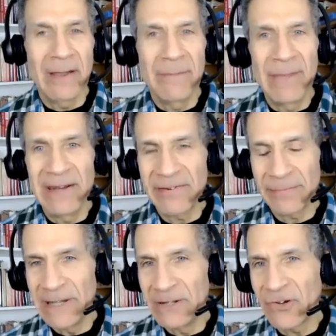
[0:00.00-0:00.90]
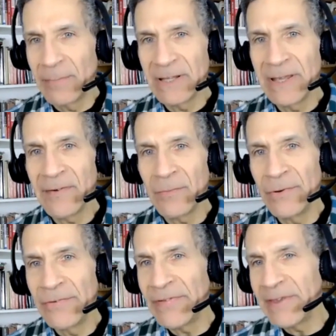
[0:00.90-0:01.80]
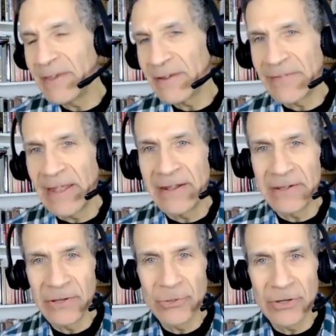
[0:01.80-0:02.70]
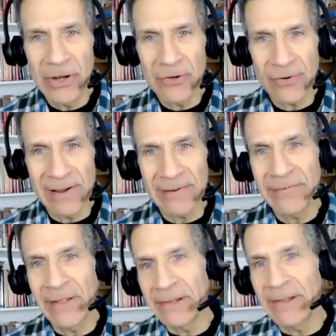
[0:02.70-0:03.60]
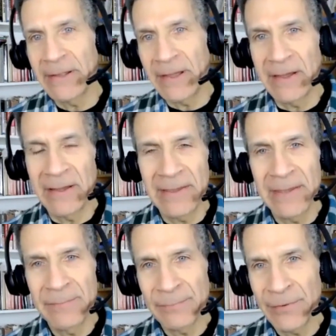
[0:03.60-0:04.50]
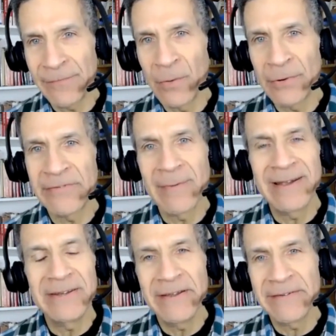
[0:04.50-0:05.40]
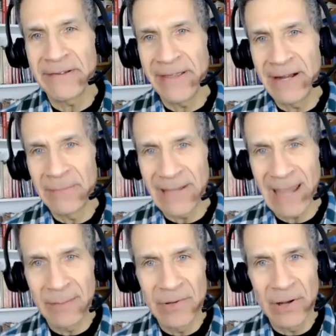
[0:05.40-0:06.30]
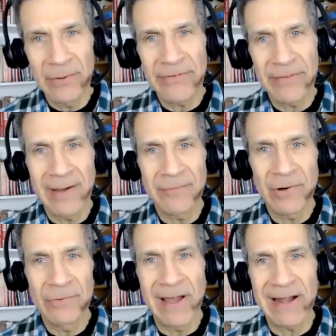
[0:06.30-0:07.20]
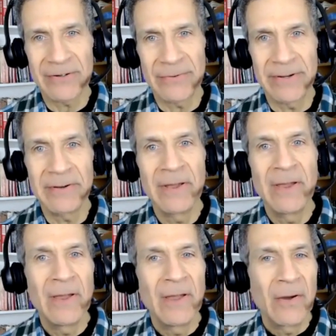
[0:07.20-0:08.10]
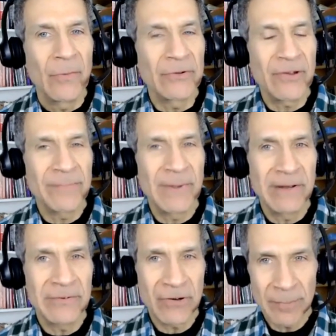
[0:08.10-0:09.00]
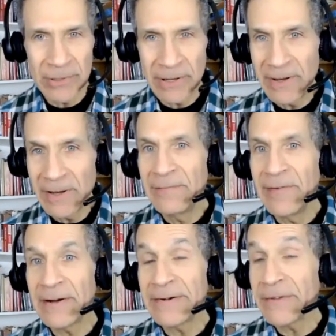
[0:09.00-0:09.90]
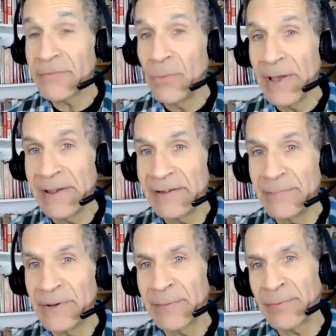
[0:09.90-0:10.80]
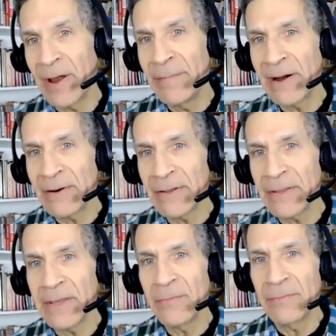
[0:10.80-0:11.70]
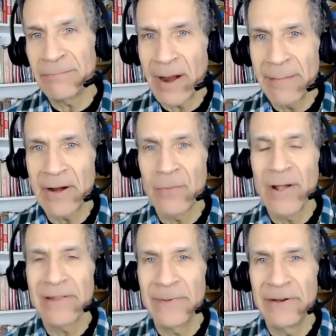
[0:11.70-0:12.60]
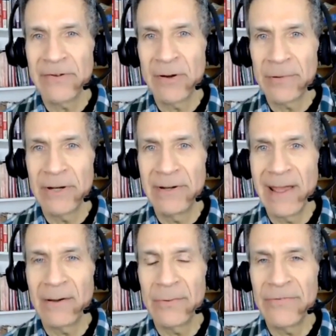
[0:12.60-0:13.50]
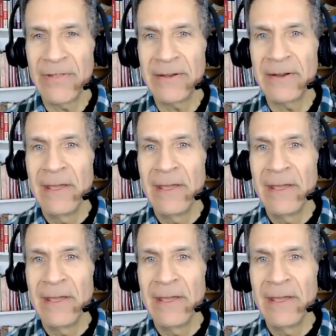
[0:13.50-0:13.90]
made a speech, I believe it was the State of the Union address, that he put forward some ideas that later became known as the Monroe Doctrine, which has been interpreted in various ways. But the primary way it's been interpreted now is that